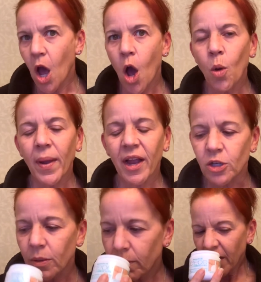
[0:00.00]
oh my gosh.
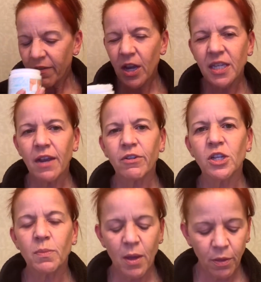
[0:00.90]
Have you guys ever
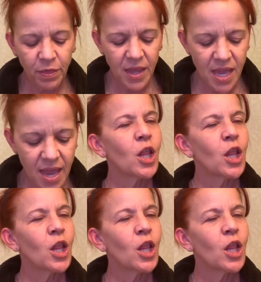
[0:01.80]
smelled the